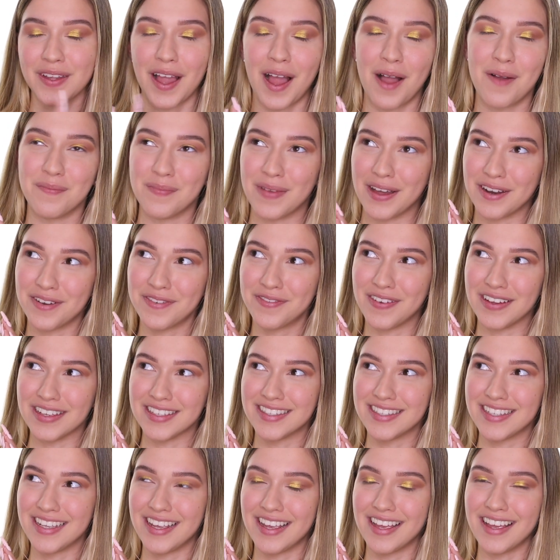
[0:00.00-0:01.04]
I'm
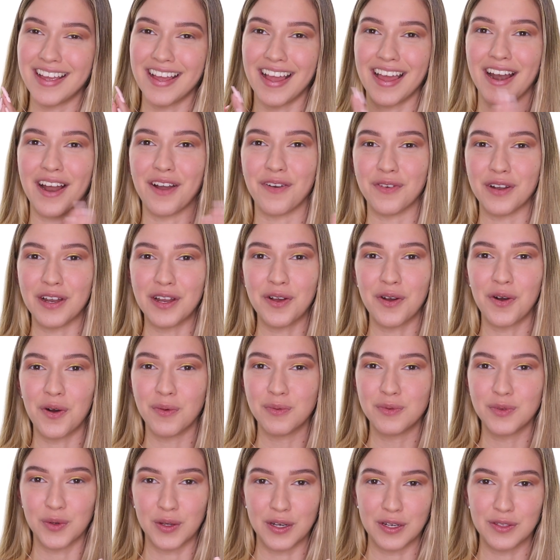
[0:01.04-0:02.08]
manifesting it, and I really
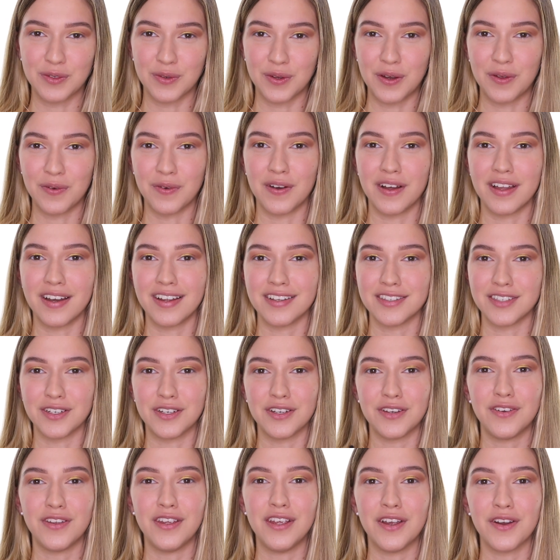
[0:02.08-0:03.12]
hope 2021 is a
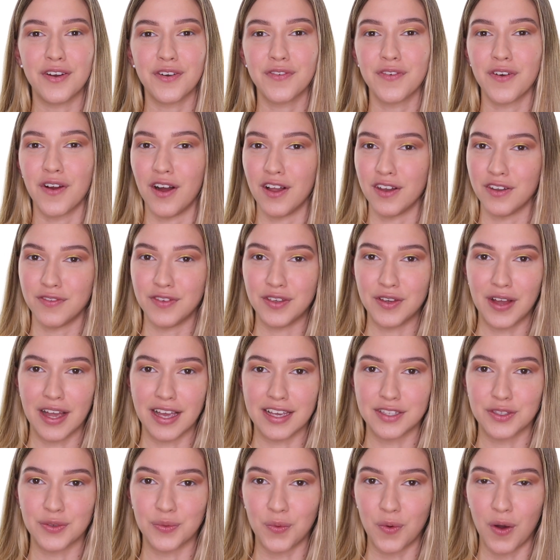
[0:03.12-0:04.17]
good year for all of you
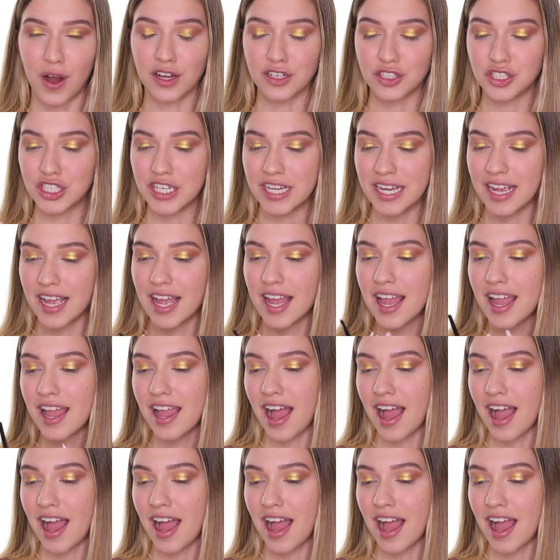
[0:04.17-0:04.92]
guys watching.